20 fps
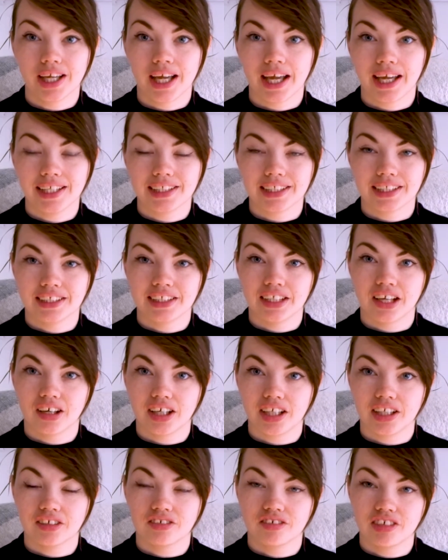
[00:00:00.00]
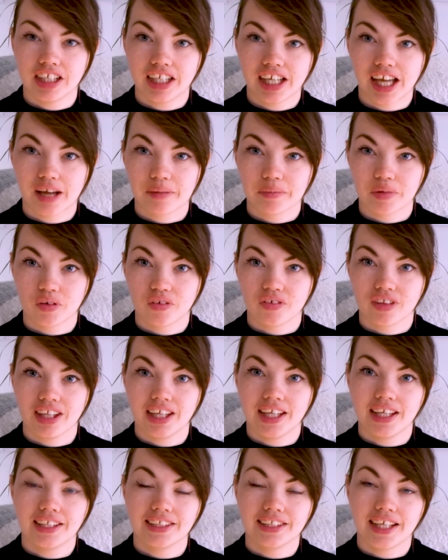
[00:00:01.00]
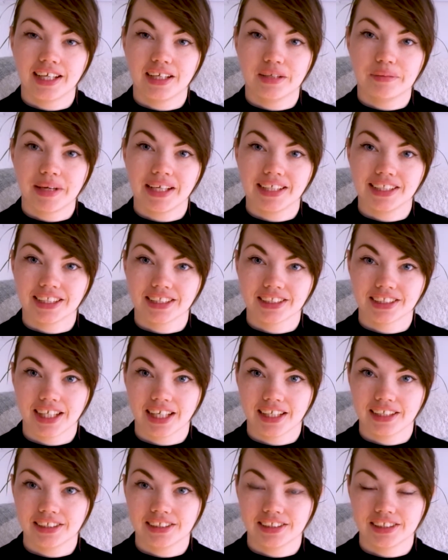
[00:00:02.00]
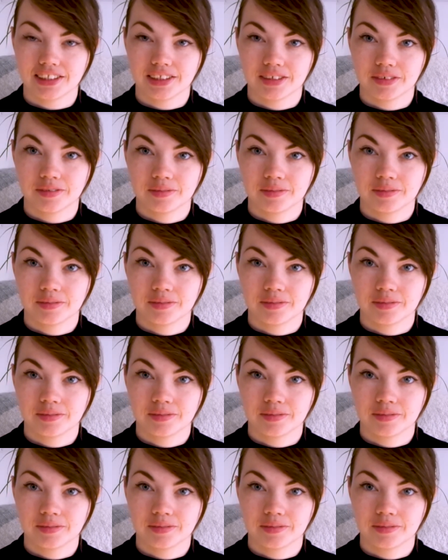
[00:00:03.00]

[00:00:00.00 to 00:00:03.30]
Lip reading: 8 and 9 recap of the daily painting challenge.